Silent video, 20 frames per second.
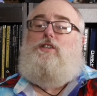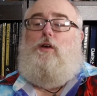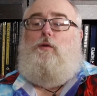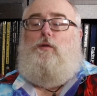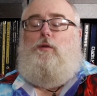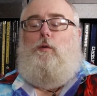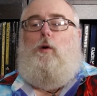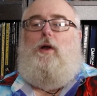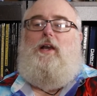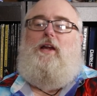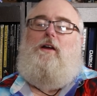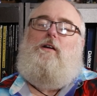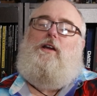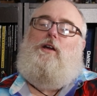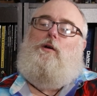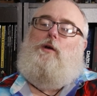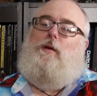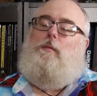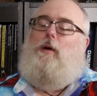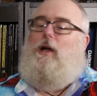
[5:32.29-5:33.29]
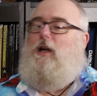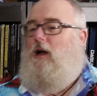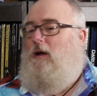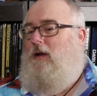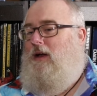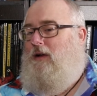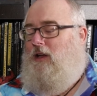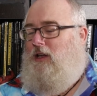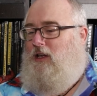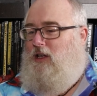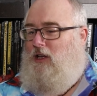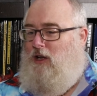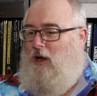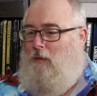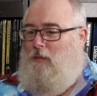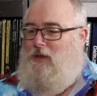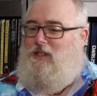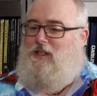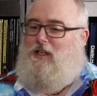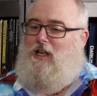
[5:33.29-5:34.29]
So the one area where you might co you
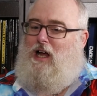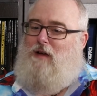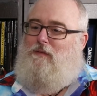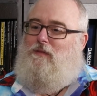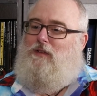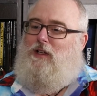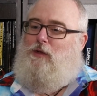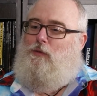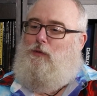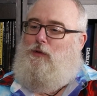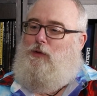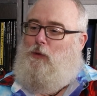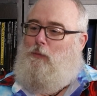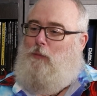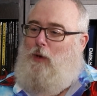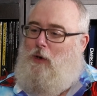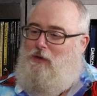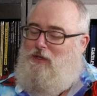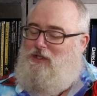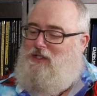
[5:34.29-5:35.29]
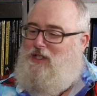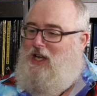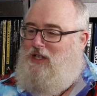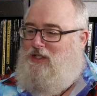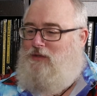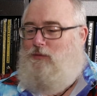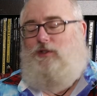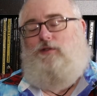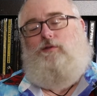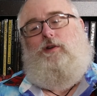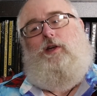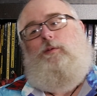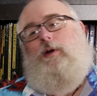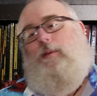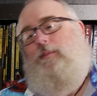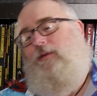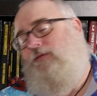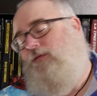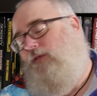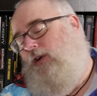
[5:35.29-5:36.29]
come into conflict with your bonus action with Great
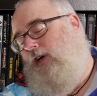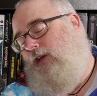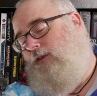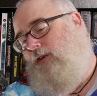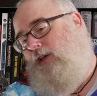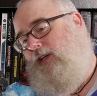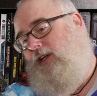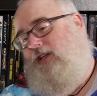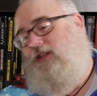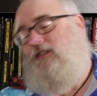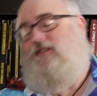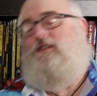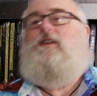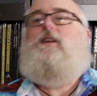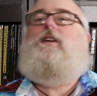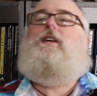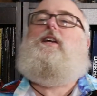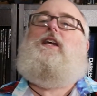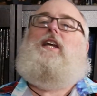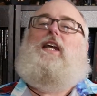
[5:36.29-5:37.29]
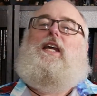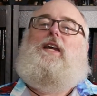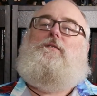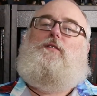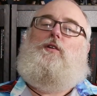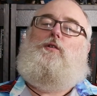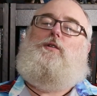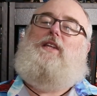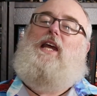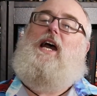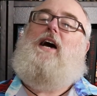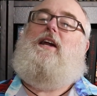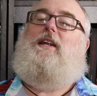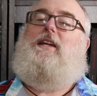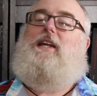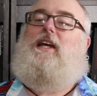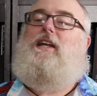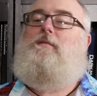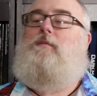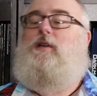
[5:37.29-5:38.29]
Weapon Fighter is if you down
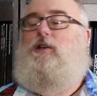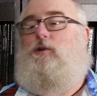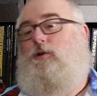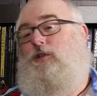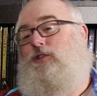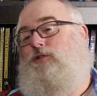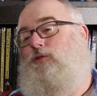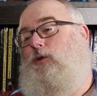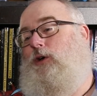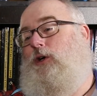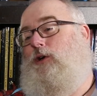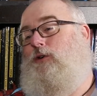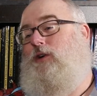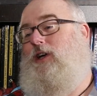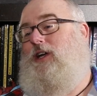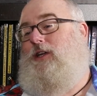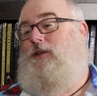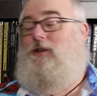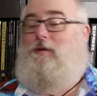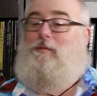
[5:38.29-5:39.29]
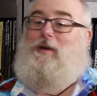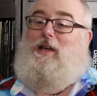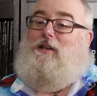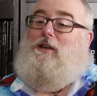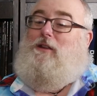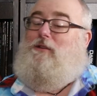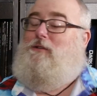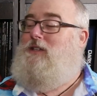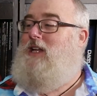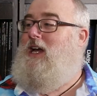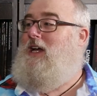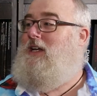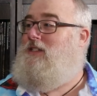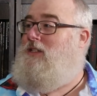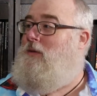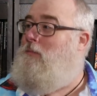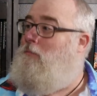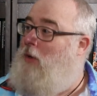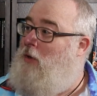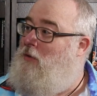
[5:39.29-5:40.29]
an enemy or square crit, you can make another attack as
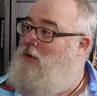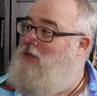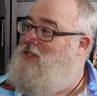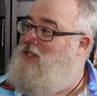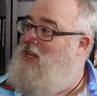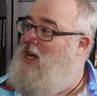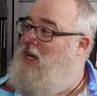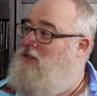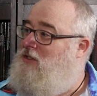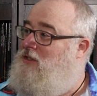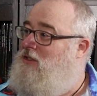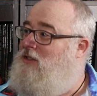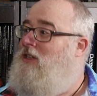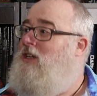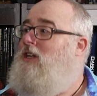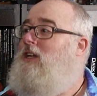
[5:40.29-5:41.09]
a bonus action.